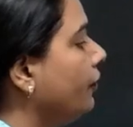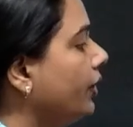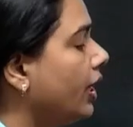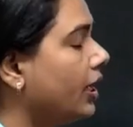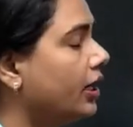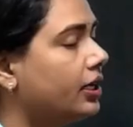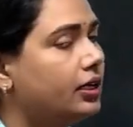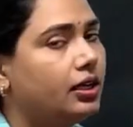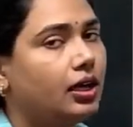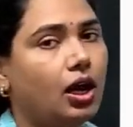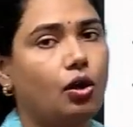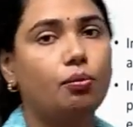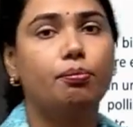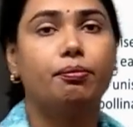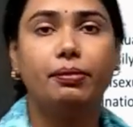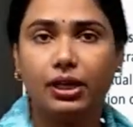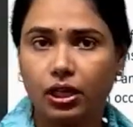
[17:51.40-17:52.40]
are in now
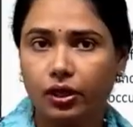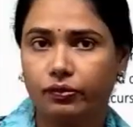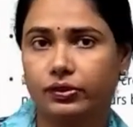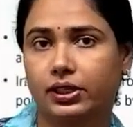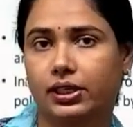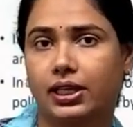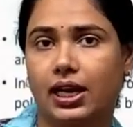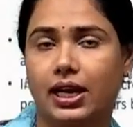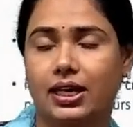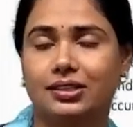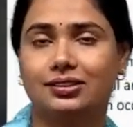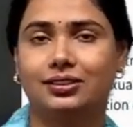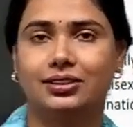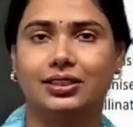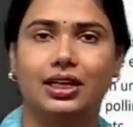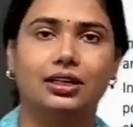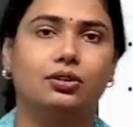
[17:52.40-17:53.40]
mid of the class
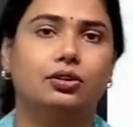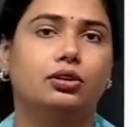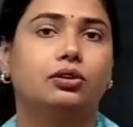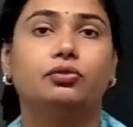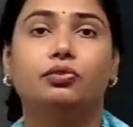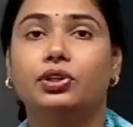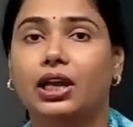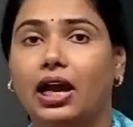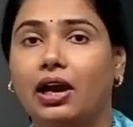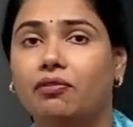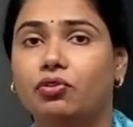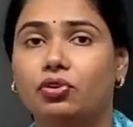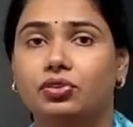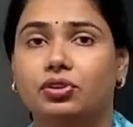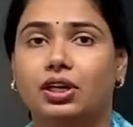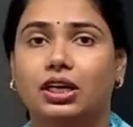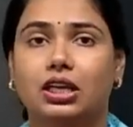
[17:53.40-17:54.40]
that we have to
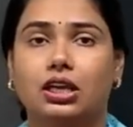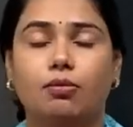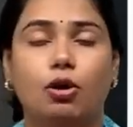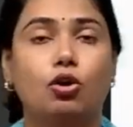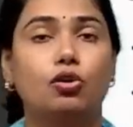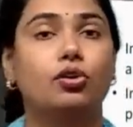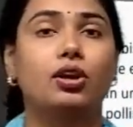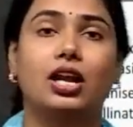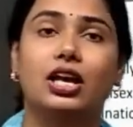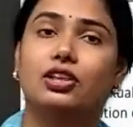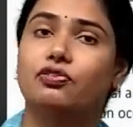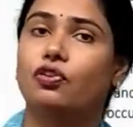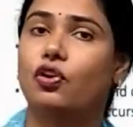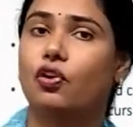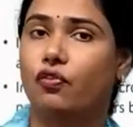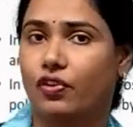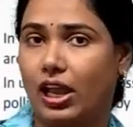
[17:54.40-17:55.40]
study about transfer
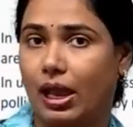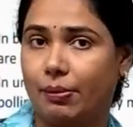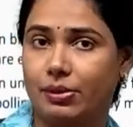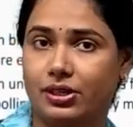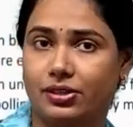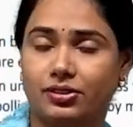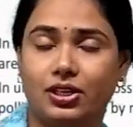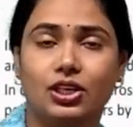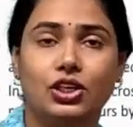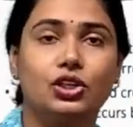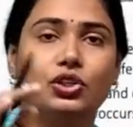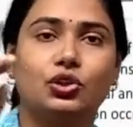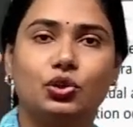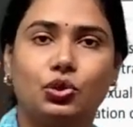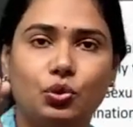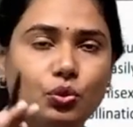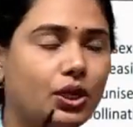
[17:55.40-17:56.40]
of gametes.
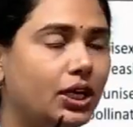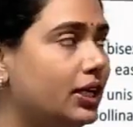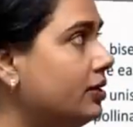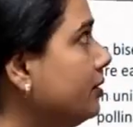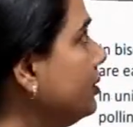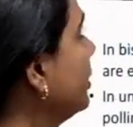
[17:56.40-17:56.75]
Students,